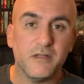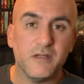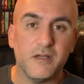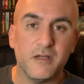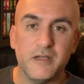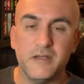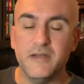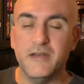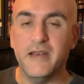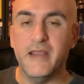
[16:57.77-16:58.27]

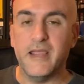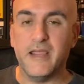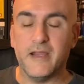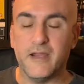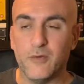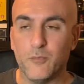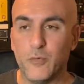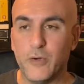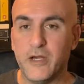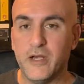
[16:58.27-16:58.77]
a
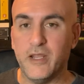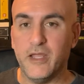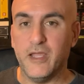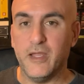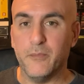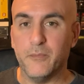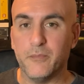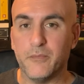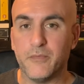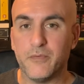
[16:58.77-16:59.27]

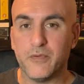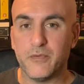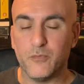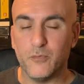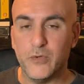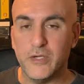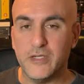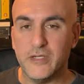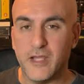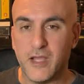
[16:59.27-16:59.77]
rename,
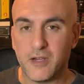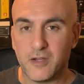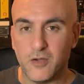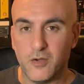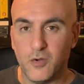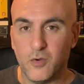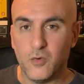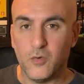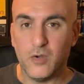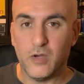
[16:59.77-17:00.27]

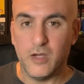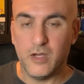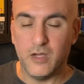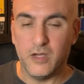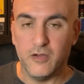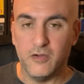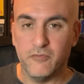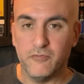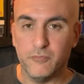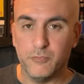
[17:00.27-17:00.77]
redeco
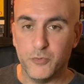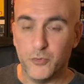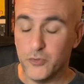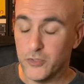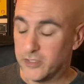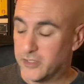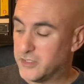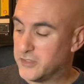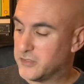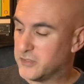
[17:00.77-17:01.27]
of
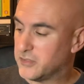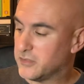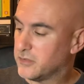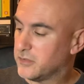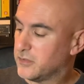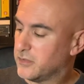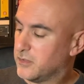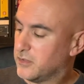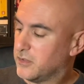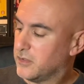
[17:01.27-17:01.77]
Bruticus.
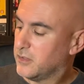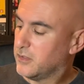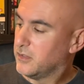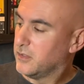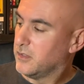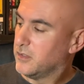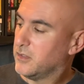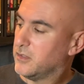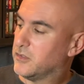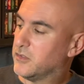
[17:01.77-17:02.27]

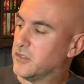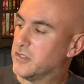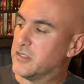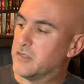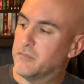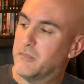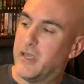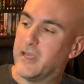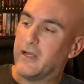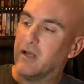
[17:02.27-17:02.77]
So this is
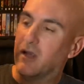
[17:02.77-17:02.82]
Mega